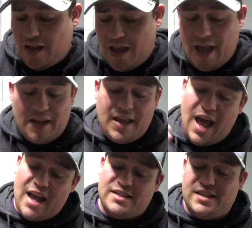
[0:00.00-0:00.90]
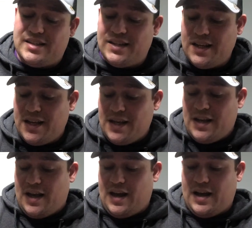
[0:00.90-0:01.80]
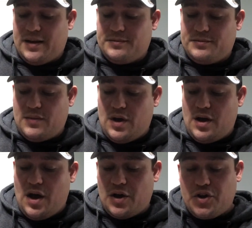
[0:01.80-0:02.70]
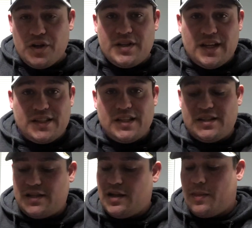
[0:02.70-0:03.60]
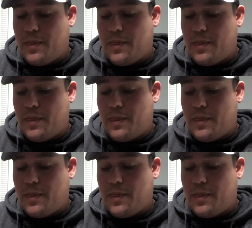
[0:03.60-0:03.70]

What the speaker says: It casted a good distance,